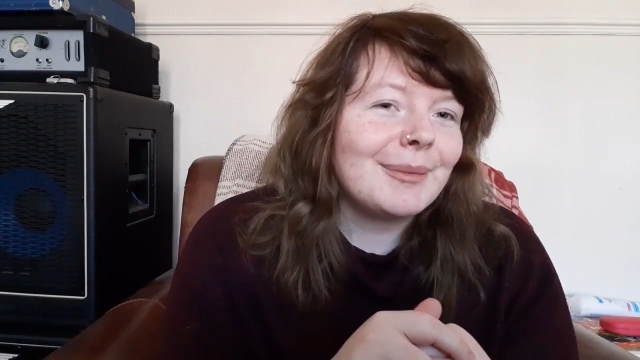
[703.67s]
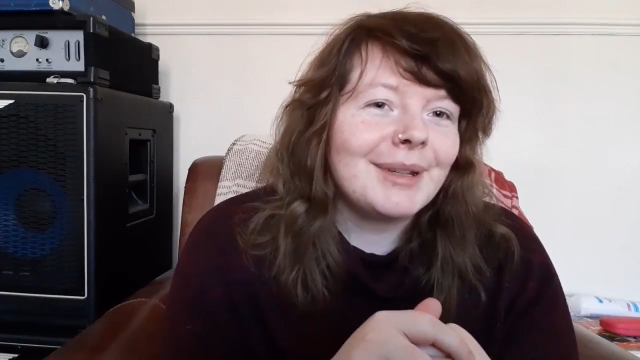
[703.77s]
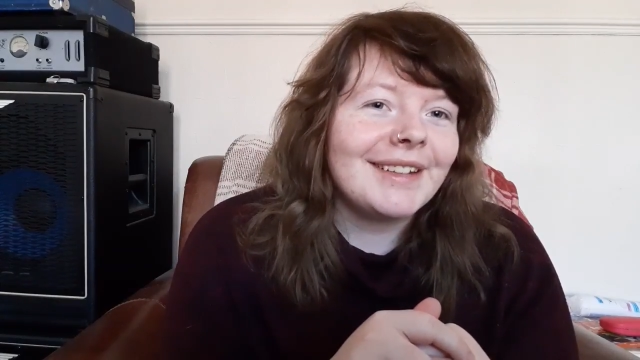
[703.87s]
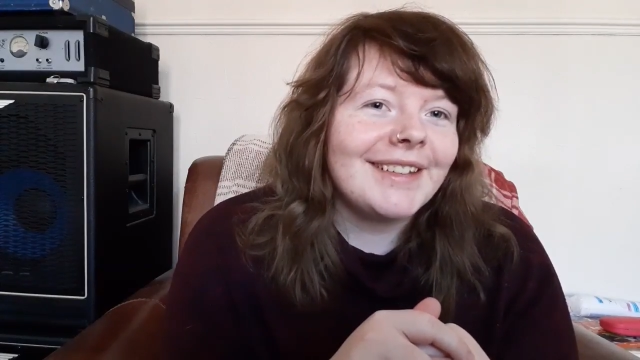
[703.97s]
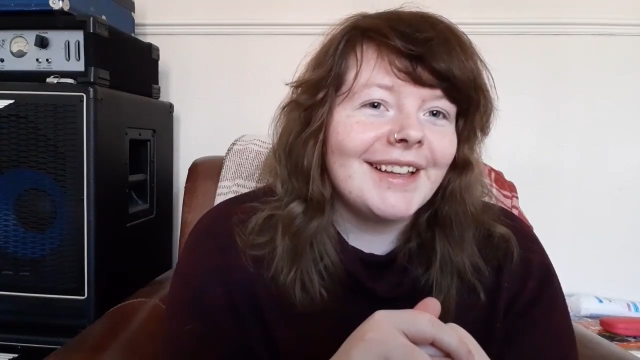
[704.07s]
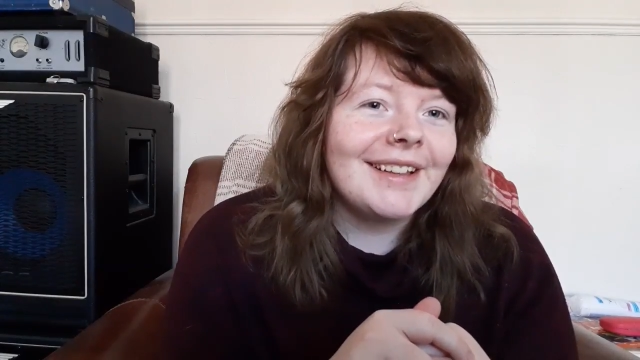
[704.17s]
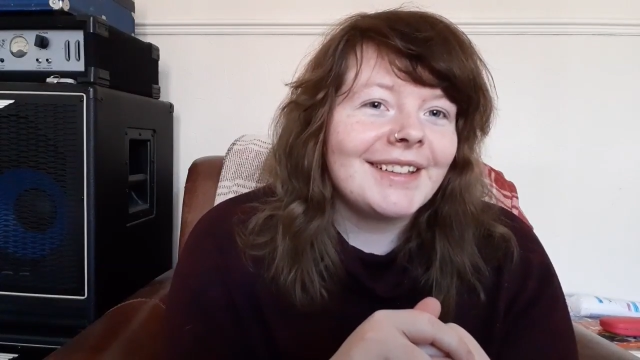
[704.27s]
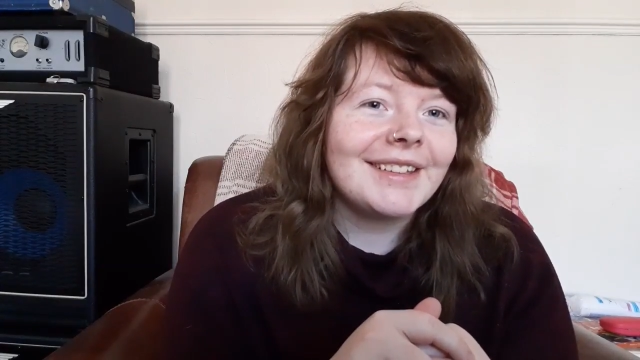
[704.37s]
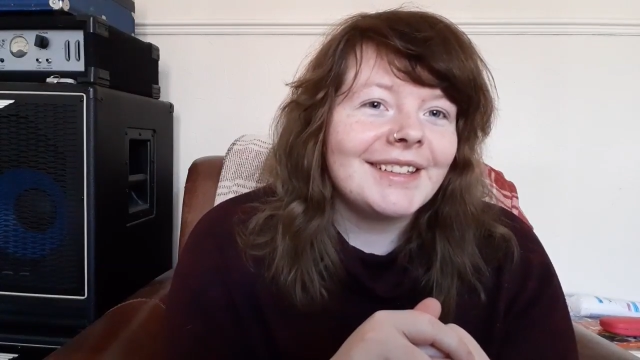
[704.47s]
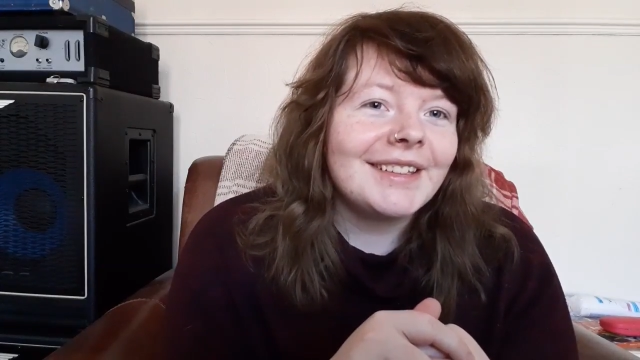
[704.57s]
I mean,
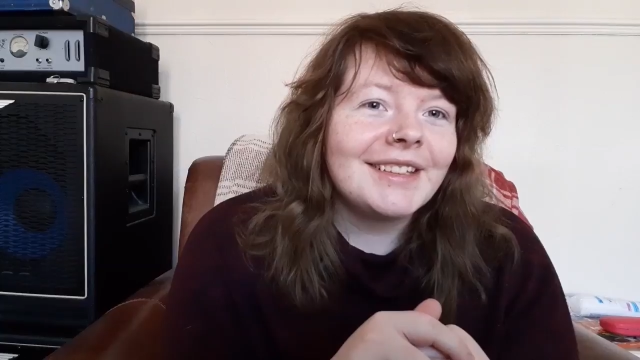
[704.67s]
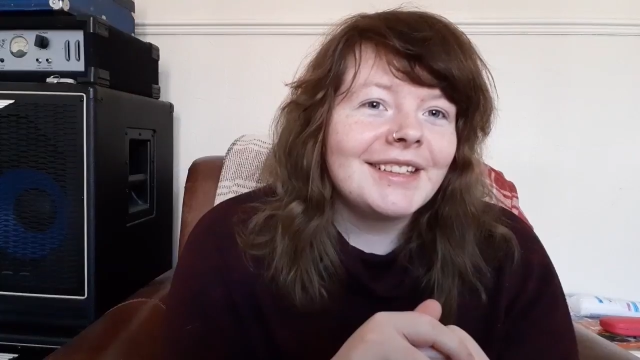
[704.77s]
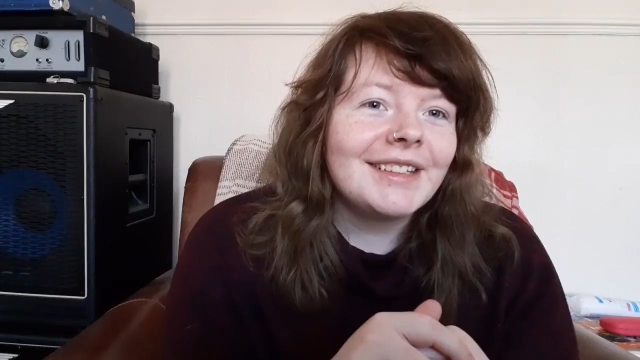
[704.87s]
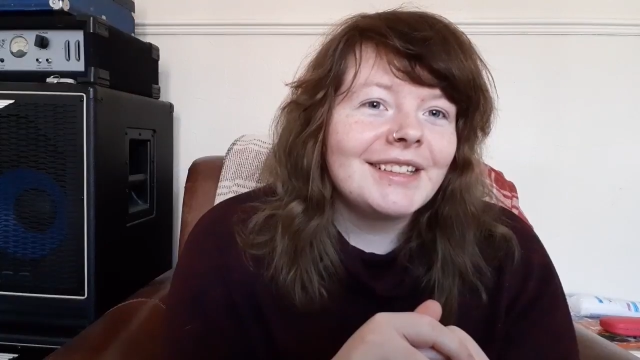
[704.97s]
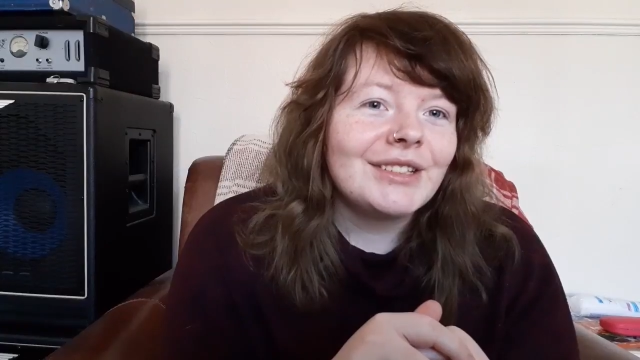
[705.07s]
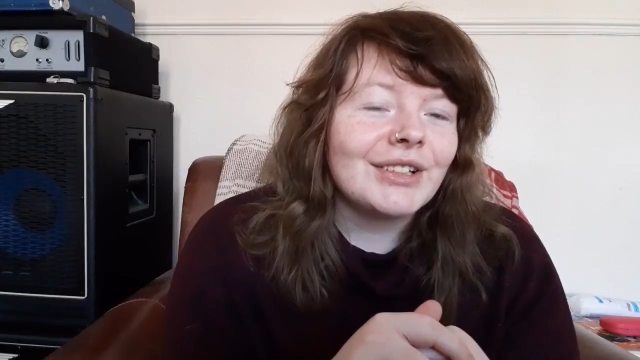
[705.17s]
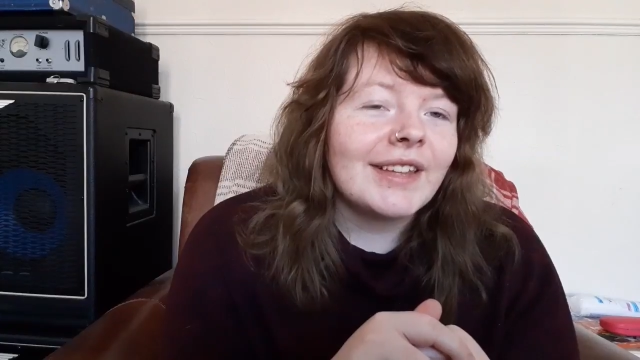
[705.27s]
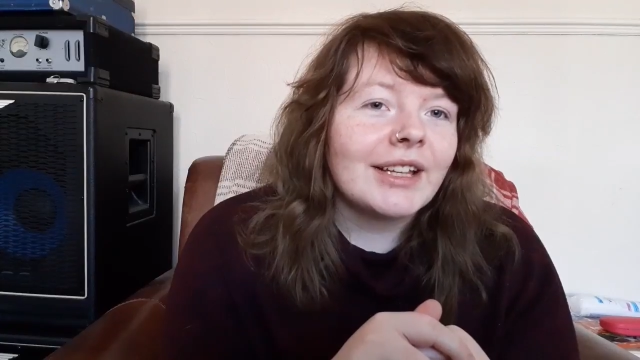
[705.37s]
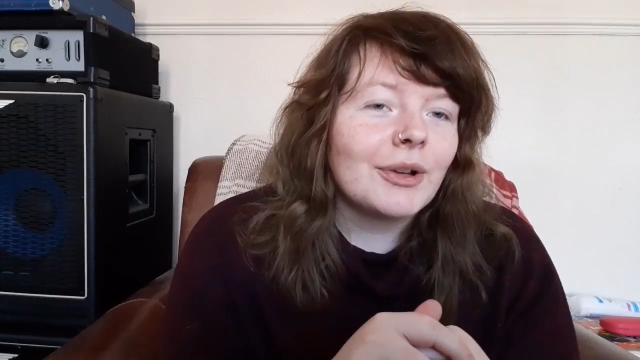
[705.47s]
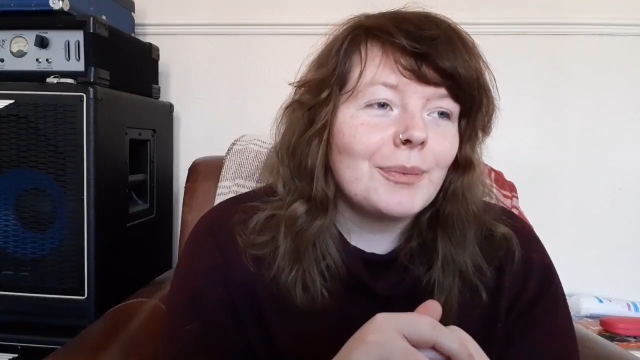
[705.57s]
Adele
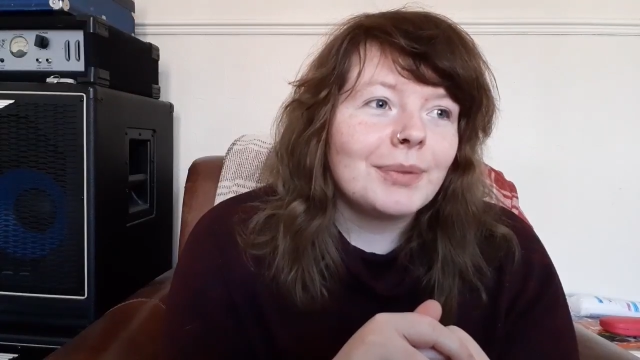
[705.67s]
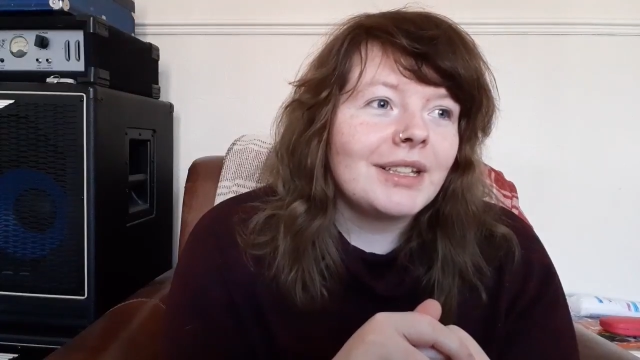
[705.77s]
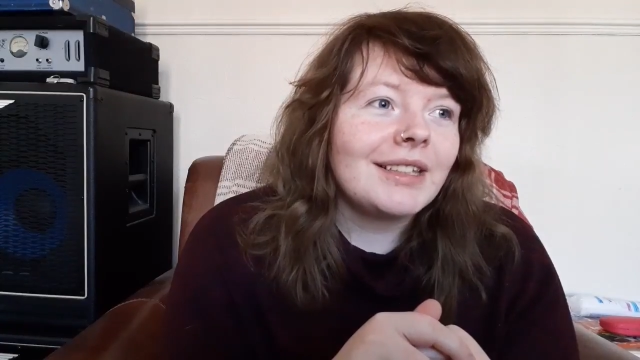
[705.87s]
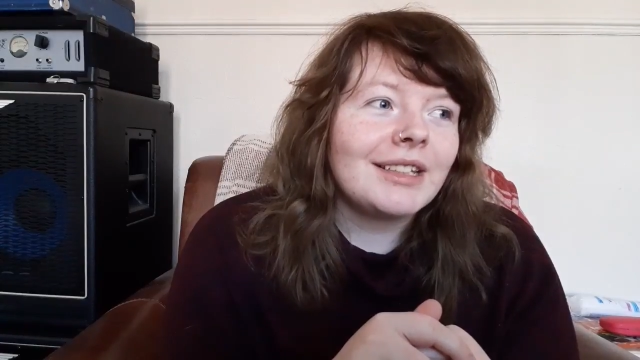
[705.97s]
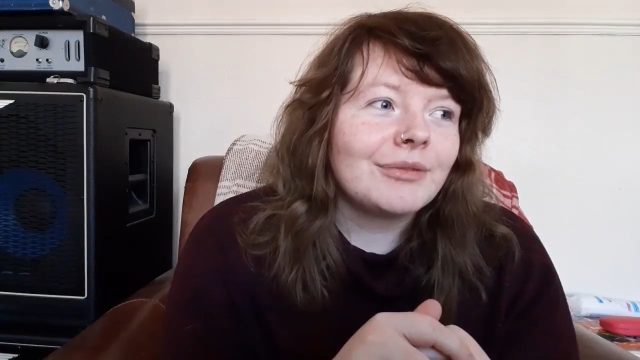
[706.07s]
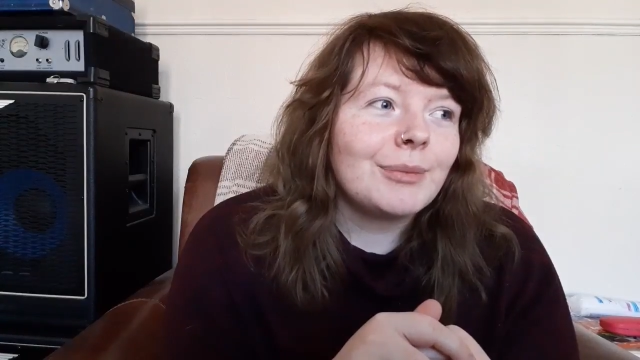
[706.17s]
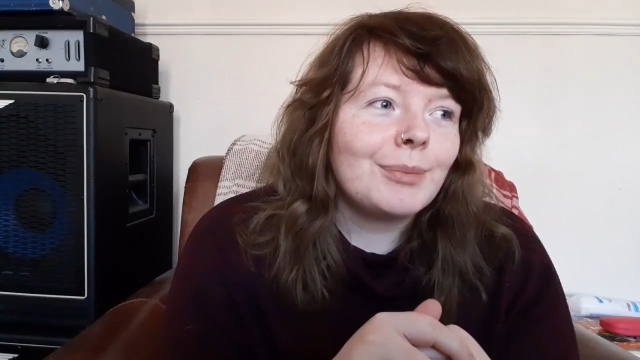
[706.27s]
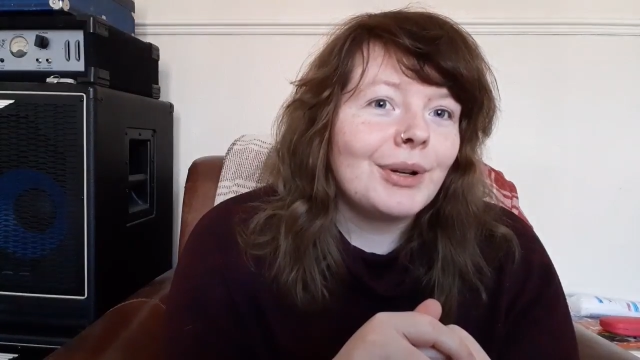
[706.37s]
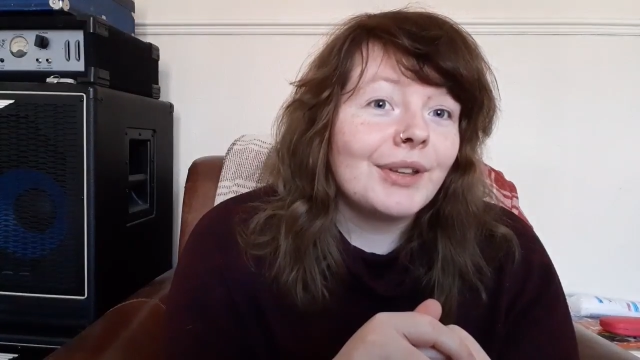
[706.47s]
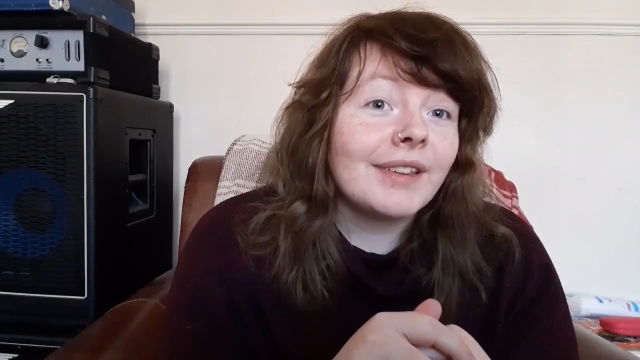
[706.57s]
looks like a completely different
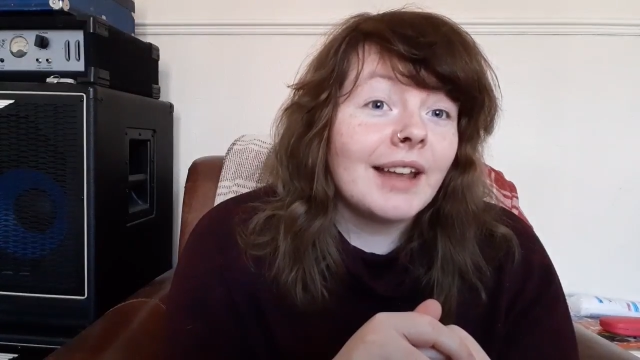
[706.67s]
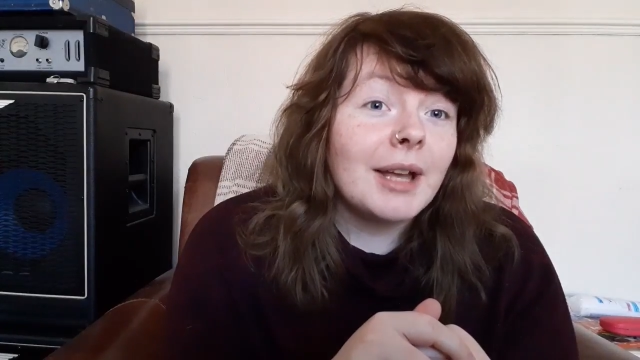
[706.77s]
person.